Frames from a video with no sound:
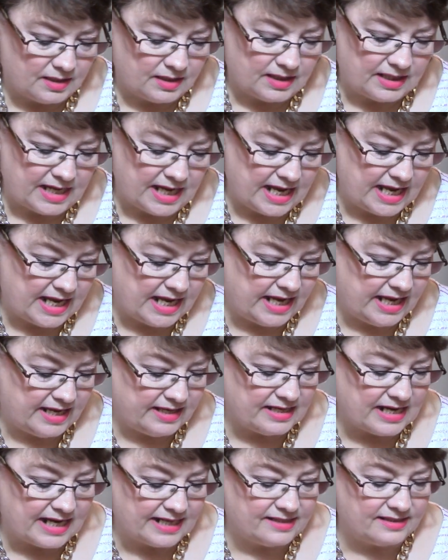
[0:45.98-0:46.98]
Okay,
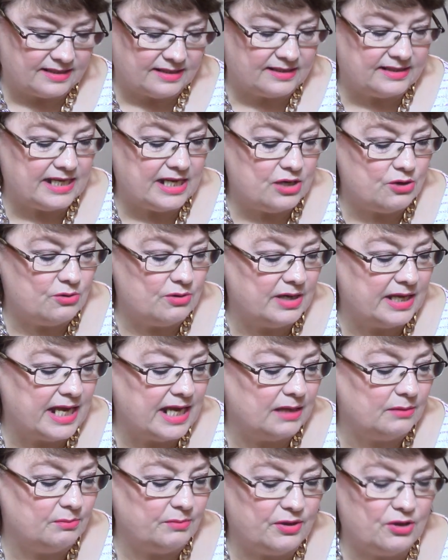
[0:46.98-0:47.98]
nice to see you
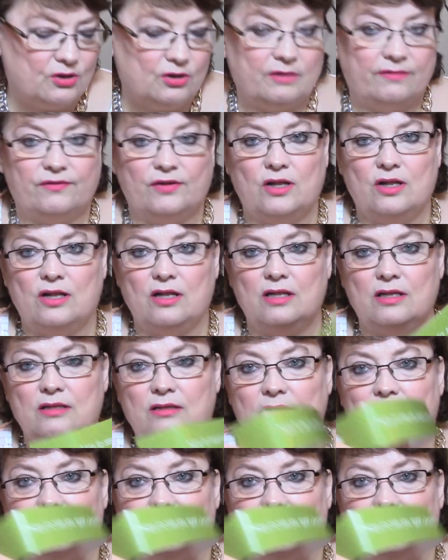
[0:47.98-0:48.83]
again, beautiful.